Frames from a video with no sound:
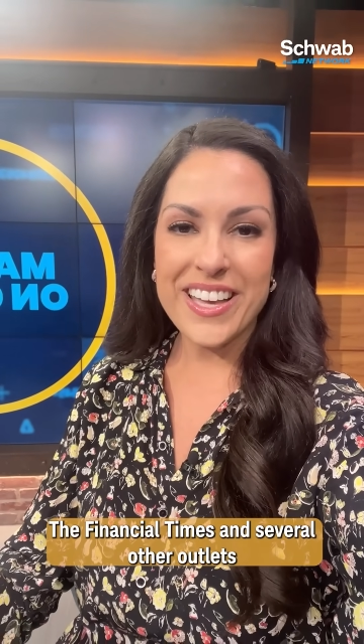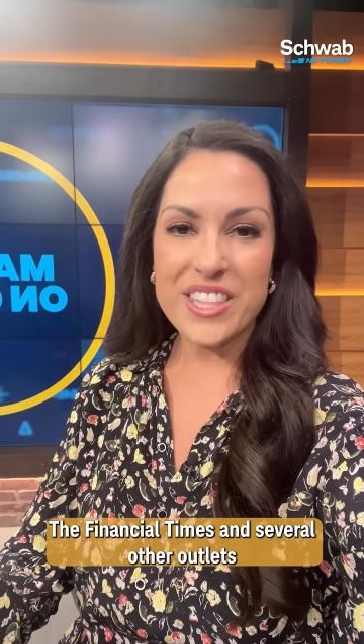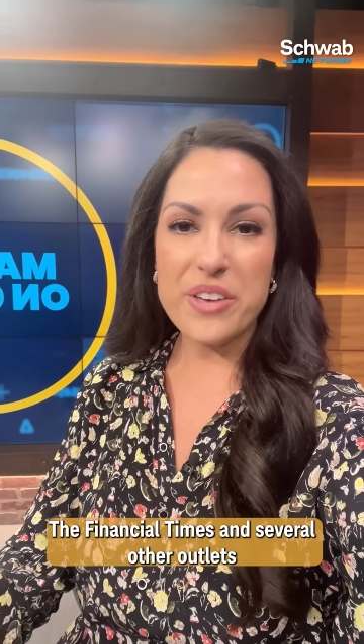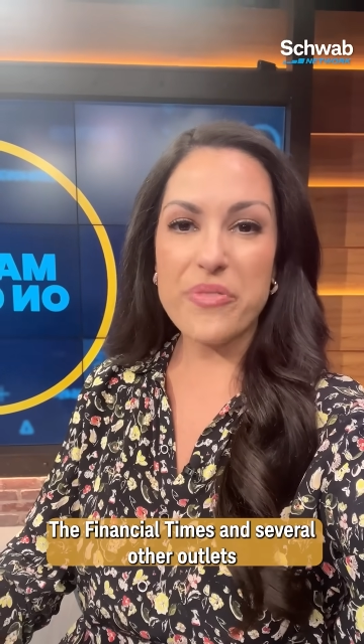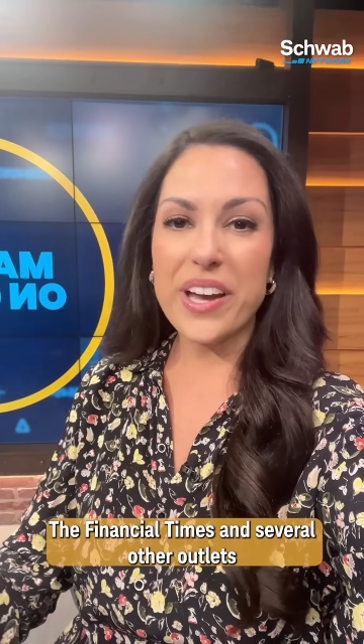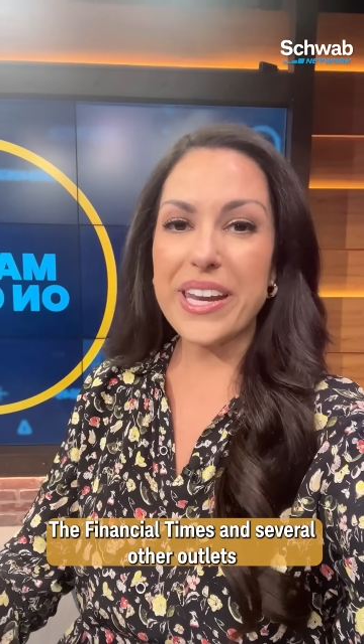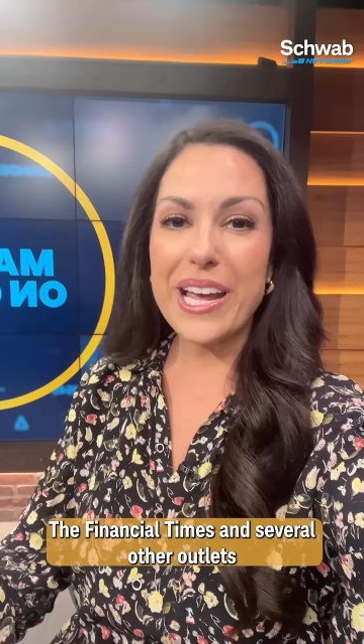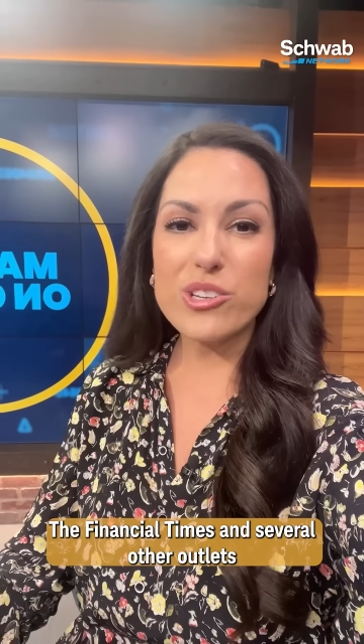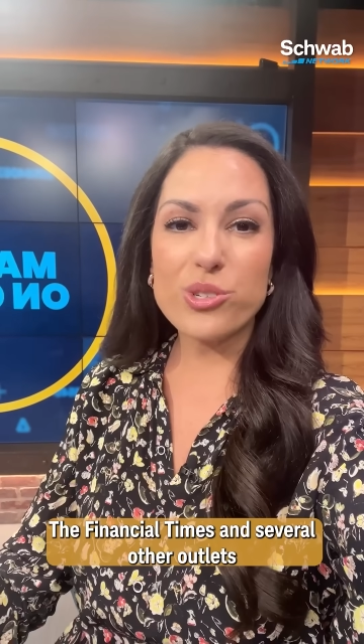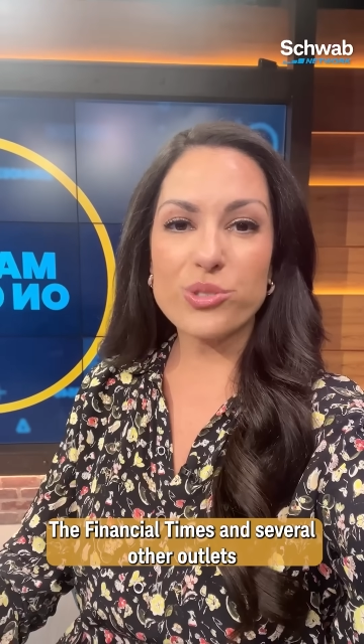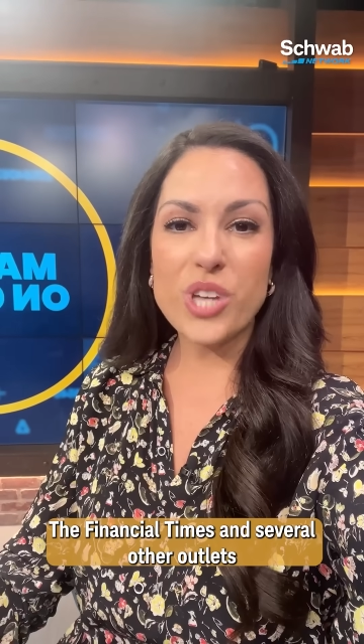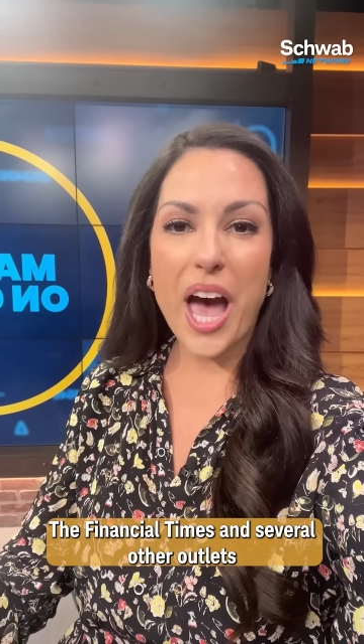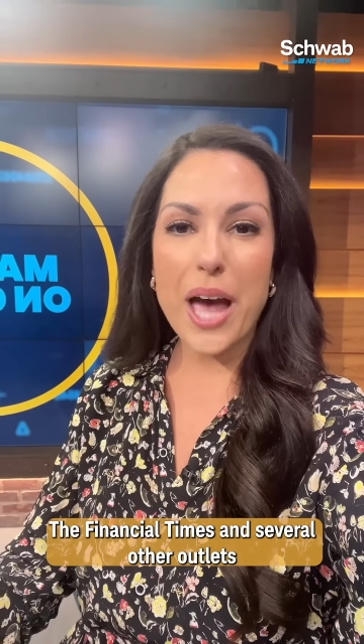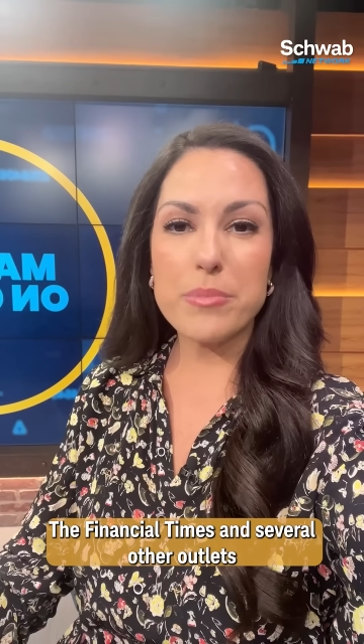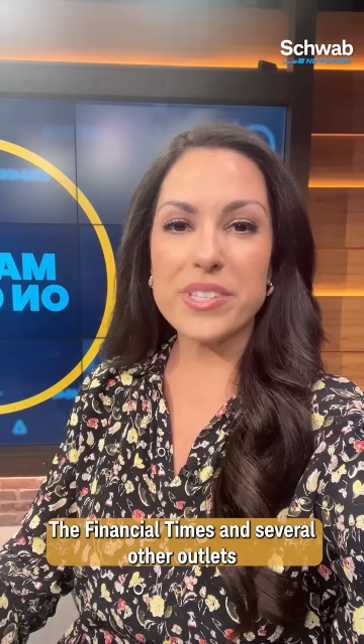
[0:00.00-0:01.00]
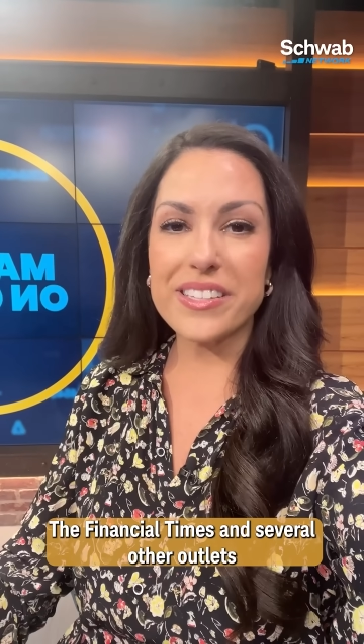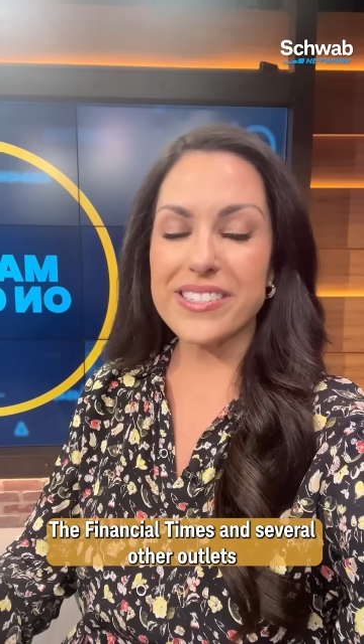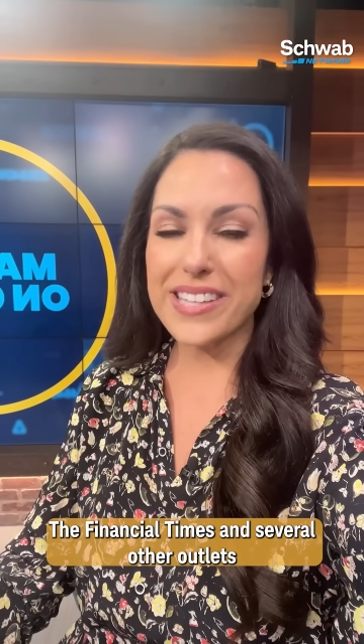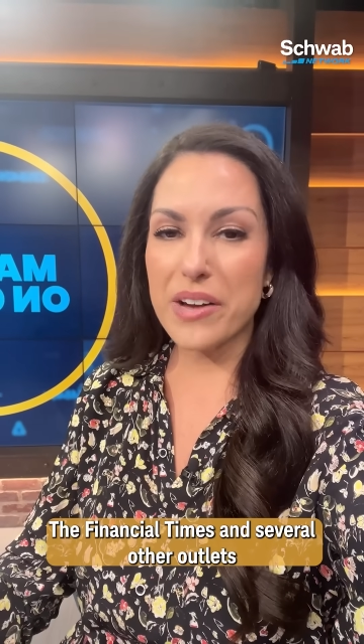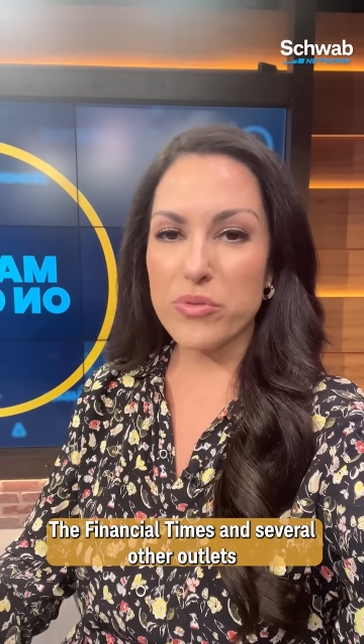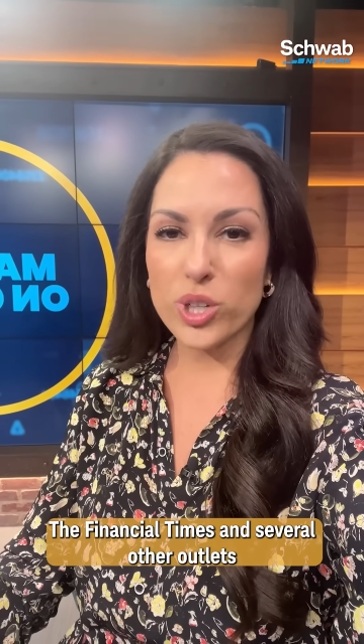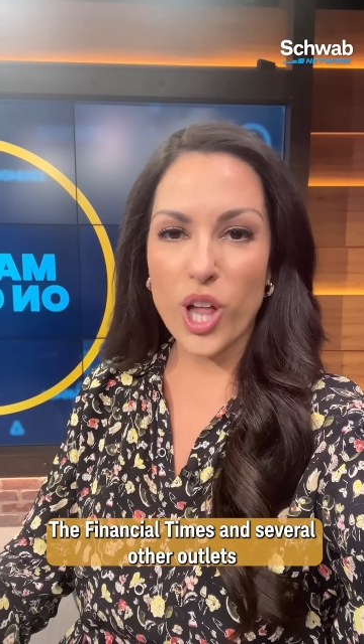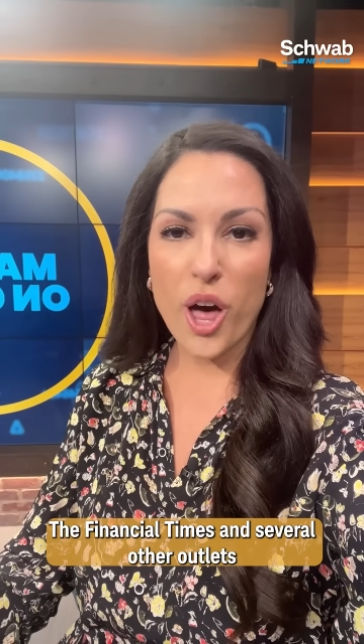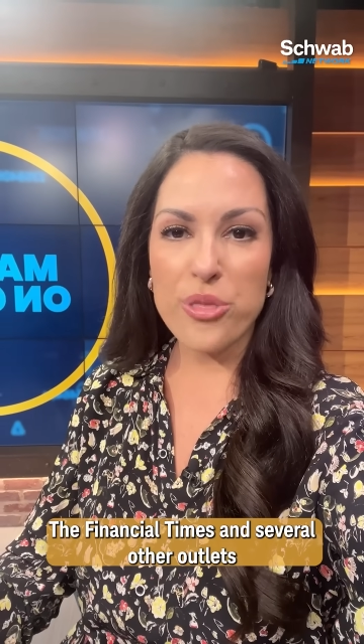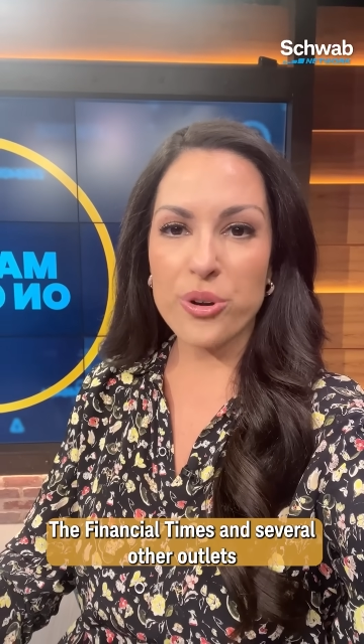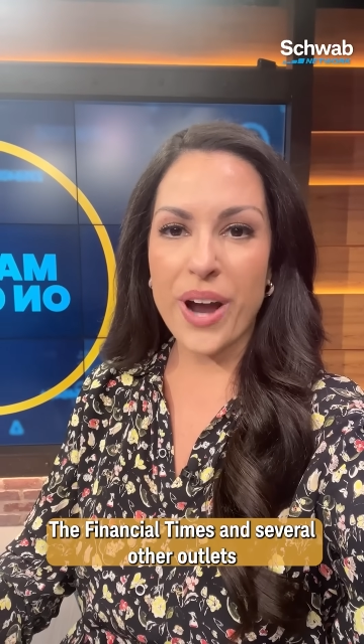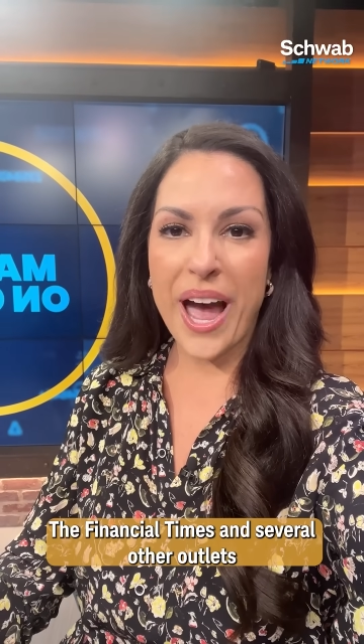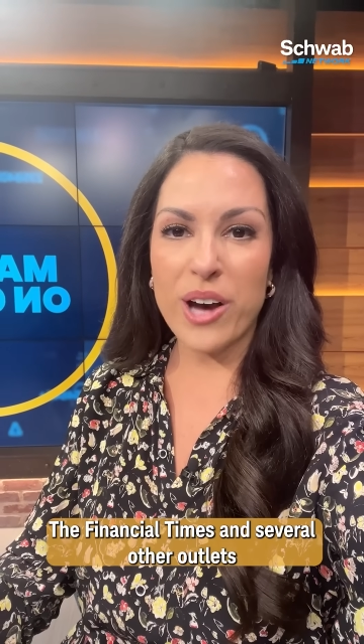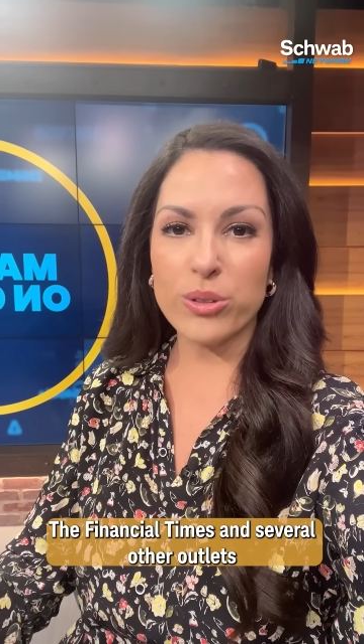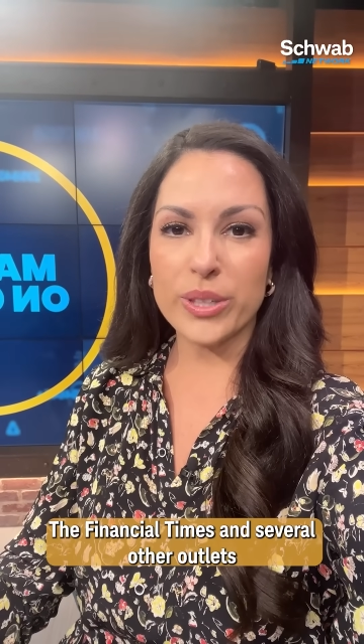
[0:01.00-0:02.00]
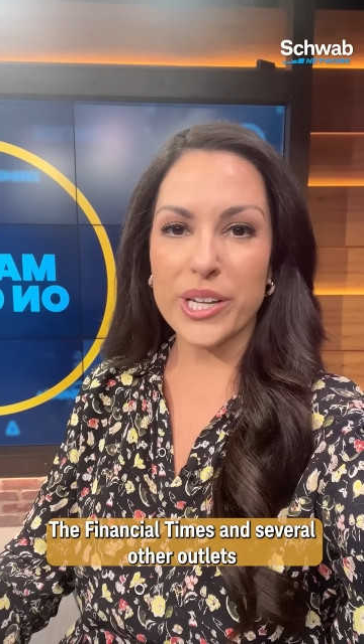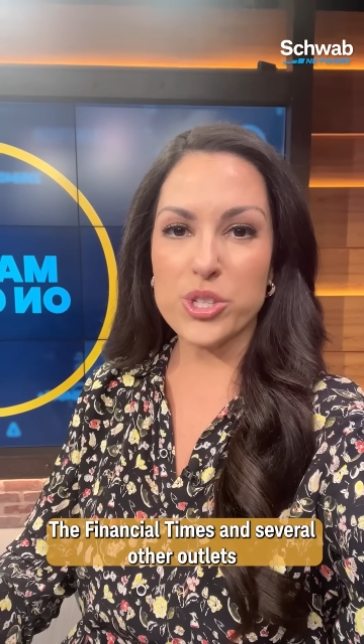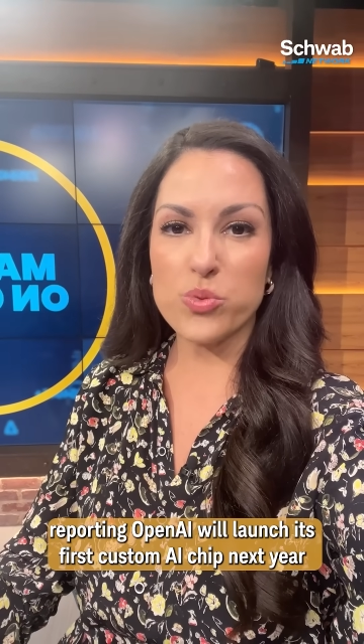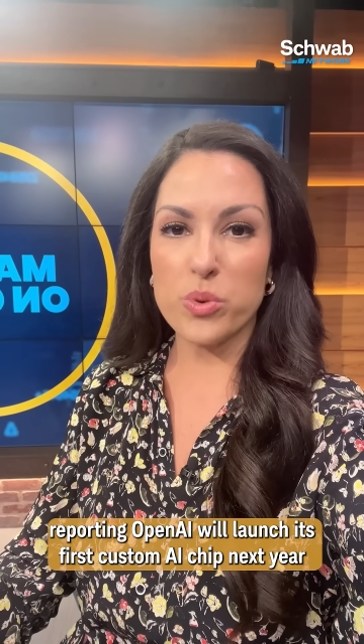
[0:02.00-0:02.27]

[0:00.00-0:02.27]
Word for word: The Financial Times and several other outlets